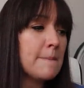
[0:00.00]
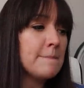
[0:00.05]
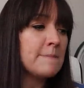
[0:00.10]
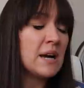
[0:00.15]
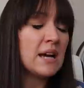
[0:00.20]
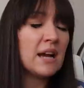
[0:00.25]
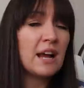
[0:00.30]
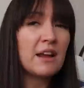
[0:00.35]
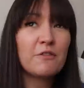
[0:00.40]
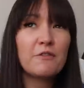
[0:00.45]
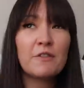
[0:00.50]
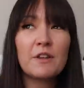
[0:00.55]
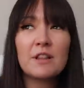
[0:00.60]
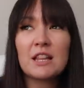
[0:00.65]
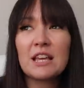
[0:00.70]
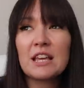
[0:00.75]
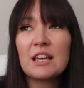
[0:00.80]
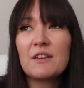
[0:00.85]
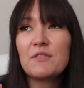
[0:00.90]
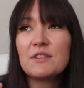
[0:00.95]
But I feel
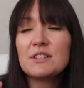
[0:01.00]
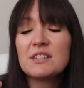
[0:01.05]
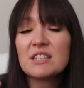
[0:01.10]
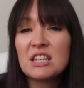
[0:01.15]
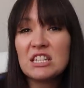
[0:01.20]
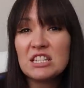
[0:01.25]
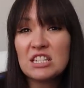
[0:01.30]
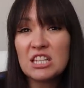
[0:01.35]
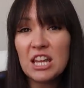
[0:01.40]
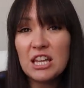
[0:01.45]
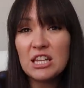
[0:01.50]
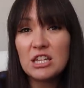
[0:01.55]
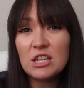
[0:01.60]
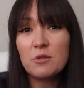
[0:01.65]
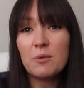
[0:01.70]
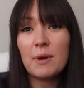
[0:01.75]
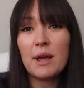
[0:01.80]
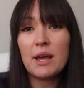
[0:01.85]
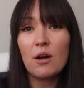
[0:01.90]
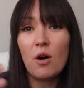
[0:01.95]
like if it's
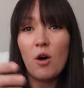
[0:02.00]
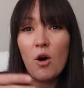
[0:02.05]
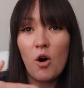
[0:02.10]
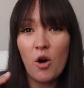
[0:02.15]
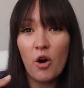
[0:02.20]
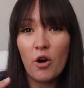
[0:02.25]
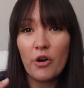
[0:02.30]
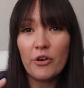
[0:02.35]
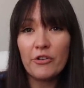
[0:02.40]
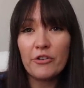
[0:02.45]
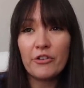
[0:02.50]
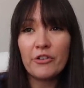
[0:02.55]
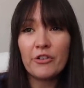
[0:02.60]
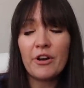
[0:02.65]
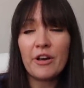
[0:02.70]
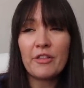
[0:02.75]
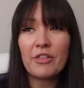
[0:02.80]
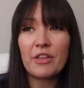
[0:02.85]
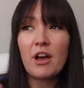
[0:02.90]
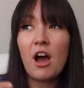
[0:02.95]
continuing on,
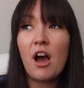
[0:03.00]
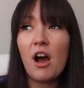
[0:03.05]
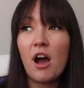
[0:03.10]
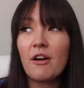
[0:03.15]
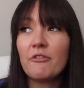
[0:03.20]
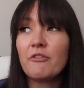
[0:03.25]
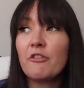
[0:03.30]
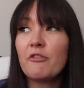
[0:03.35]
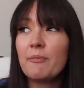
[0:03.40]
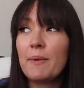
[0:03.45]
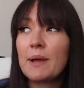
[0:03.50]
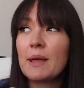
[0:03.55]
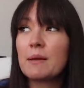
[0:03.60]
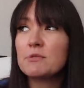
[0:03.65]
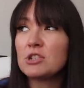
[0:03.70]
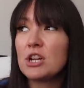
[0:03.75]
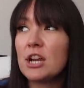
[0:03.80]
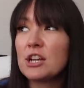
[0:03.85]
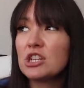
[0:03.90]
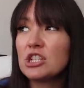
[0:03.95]
I think half of my
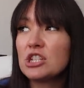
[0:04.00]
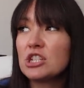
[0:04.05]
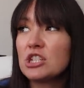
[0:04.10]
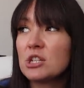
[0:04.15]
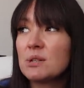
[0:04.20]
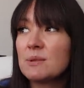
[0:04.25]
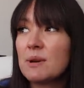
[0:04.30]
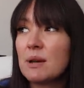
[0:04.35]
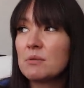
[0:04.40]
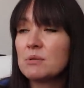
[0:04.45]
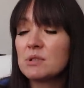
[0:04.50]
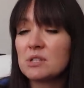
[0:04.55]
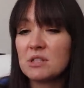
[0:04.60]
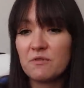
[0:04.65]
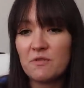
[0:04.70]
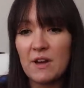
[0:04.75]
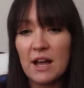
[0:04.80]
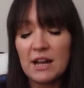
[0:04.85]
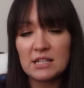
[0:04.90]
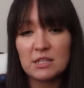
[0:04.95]
objection to it was
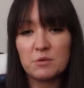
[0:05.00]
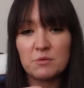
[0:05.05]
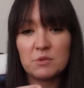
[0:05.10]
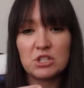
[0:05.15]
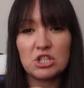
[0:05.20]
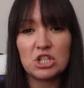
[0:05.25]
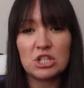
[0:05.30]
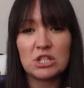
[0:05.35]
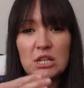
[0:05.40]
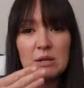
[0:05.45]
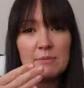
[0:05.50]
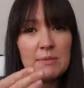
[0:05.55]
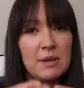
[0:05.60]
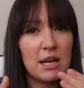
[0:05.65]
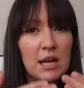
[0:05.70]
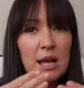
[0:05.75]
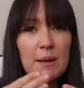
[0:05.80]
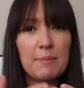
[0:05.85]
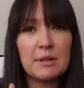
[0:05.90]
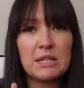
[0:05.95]
the fact it was just going to be
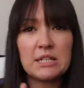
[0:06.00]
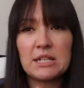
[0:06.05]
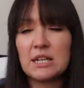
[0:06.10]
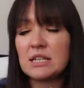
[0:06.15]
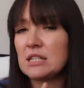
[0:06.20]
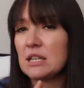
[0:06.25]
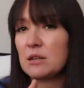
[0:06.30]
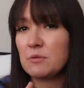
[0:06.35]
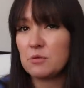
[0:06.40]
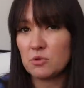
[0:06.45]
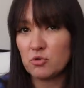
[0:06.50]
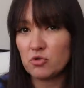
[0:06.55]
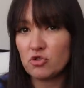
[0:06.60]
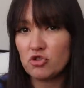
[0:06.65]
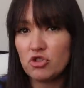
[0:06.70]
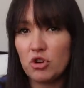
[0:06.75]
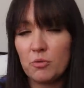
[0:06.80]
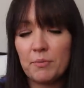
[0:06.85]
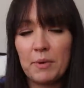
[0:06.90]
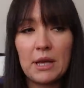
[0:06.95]
a couple of days and then it was
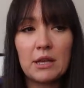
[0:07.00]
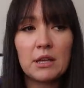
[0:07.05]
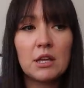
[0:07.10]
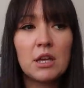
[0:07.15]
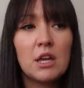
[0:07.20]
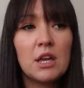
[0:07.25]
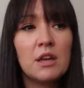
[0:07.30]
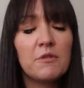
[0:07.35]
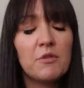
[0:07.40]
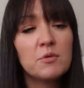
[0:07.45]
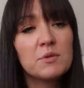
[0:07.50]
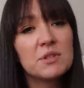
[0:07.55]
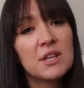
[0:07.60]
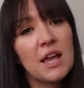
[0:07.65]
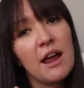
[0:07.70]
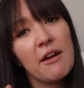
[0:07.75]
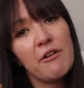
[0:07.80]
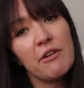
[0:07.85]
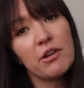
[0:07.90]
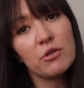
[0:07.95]
stopping. If it was
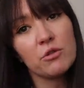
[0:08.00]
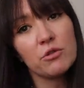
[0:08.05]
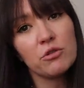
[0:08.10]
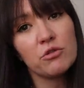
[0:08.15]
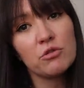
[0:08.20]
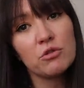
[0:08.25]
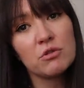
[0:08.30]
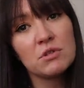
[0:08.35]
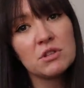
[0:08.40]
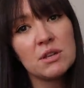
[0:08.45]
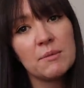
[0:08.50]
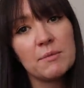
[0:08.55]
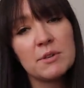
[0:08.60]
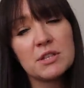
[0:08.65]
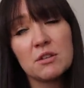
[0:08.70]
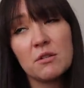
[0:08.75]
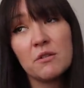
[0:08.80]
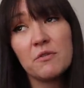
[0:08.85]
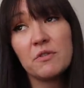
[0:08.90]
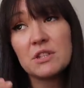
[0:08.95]
carrying on through the summer,
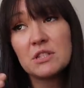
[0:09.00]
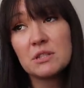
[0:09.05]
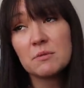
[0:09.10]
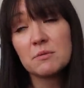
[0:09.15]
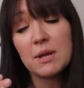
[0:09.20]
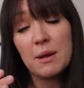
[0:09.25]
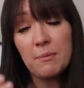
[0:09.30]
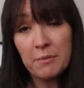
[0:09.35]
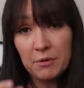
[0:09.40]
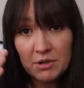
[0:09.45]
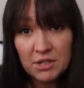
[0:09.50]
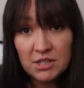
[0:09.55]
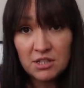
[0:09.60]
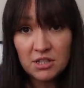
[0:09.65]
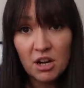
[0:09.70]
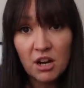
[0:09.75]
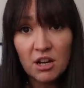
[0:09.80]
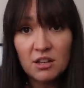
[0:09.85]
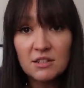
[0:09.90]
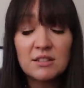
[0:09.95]
so if in September it
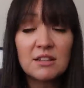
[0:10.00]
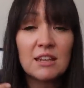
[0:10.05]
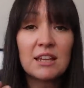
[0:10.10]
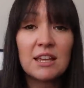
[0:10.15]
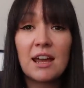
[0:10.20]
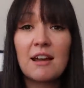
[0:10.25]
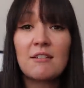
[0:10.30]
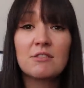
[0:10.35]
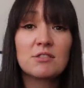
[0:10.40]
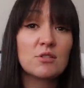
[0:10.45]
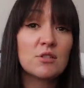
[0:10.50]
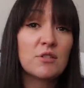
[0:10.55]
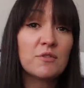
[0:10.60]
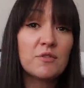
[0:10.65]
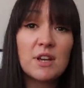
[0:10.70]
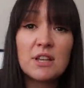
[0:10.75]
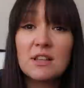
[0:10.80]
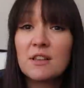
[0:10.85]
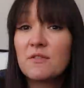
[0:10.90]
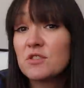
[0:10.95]
starts and it carries on,
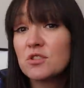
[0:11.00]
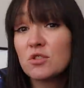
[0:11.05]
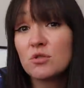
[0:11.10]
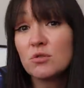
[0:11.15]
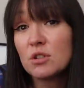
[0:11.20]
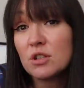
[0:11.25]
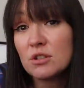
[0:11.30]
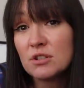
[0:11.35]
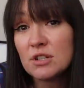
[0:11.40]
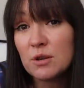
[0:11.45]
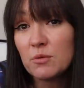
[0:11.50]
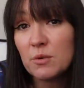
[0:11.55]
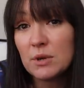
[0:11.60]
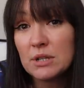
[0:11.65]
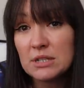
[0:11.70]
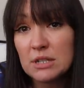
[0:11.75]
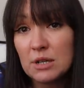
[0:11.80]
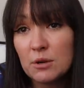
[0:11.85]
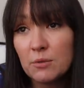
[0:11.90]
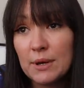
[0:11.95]
if school looks like
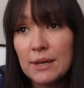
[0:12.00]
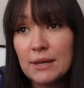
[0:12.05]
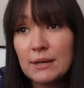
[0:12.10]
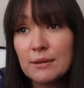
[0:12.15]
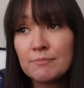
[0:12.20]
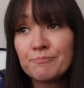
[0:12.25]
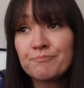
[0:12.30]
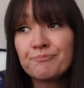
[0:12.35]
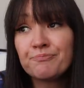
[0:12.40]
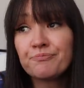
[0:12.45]
one day a week,